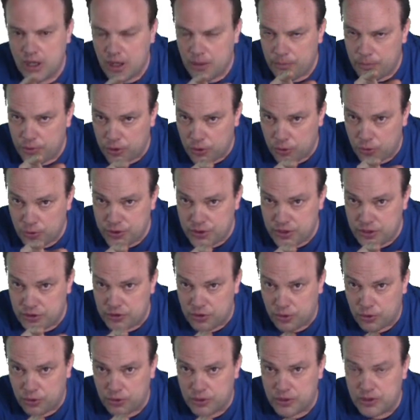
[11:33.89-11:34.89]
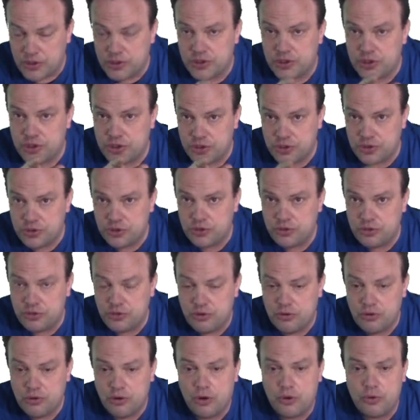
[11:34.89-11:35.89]
but Osage orange should
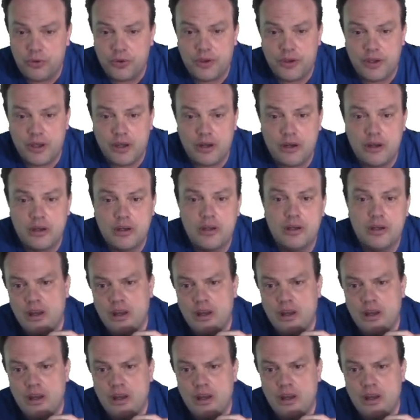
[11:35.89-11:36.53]
grow there.